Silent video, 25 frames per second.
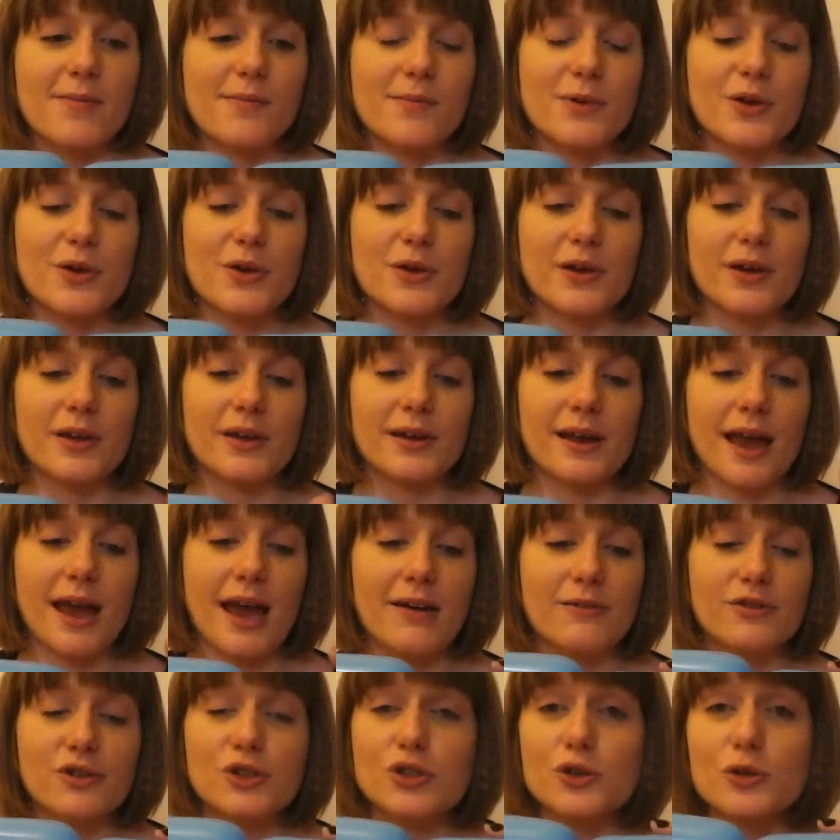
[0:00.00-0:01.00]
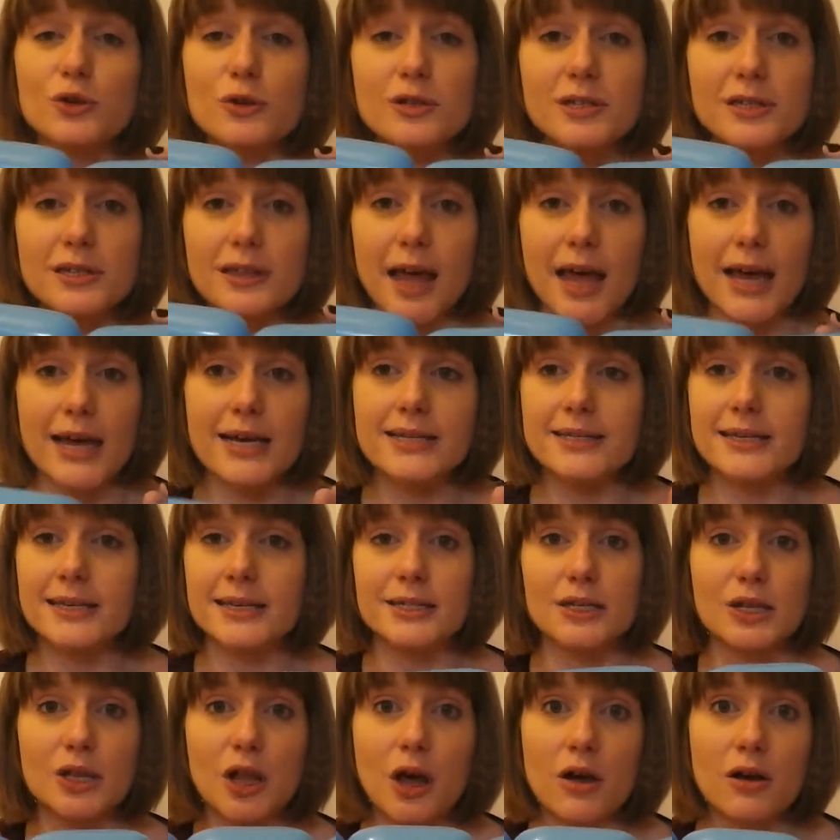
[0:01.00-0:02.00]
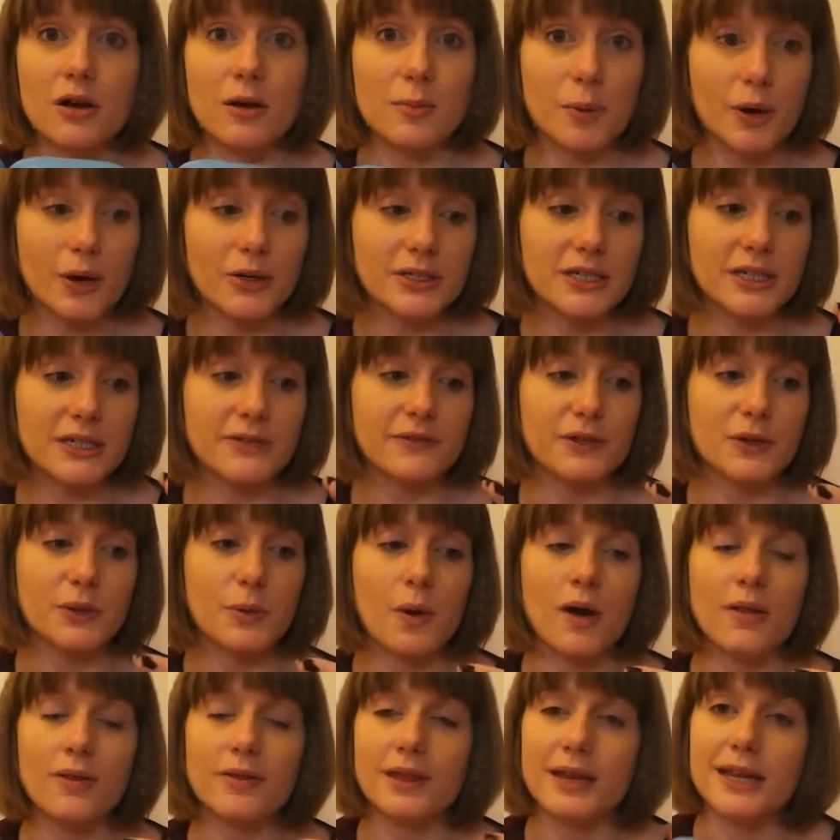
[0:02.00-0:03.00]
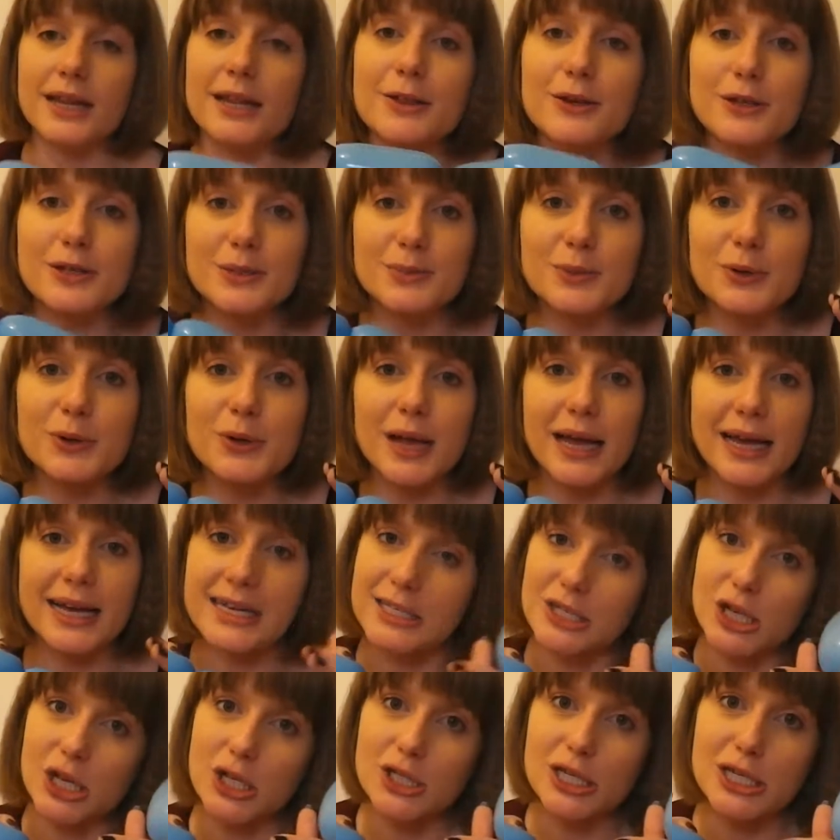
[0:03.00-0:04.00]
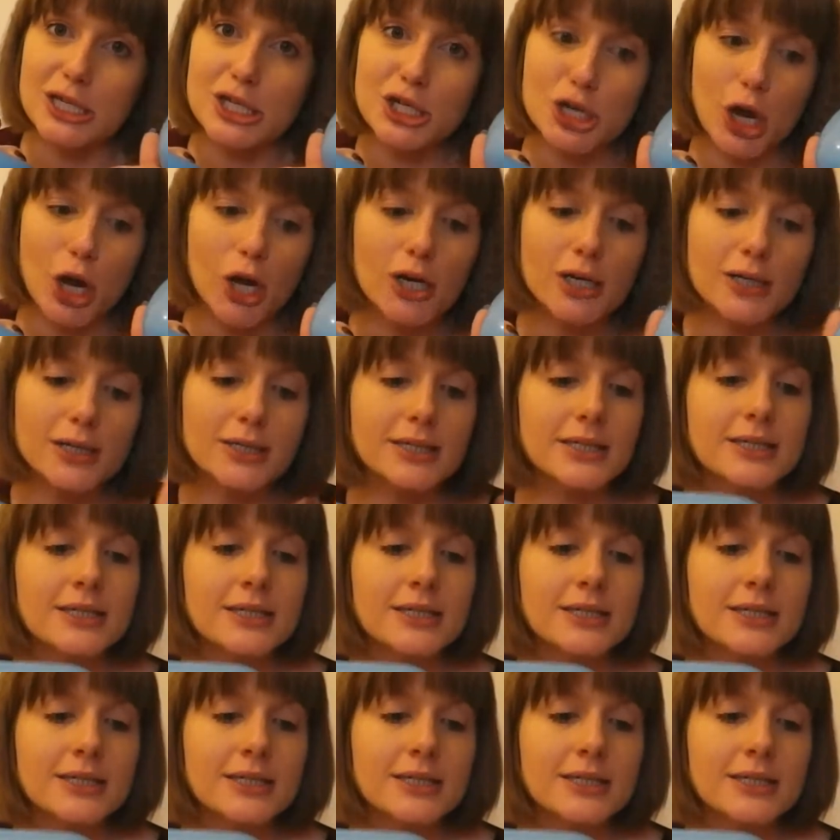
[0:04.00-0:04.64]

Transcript: You can have shorter legs and a longer body if you want, then he looks more like a sausage dog.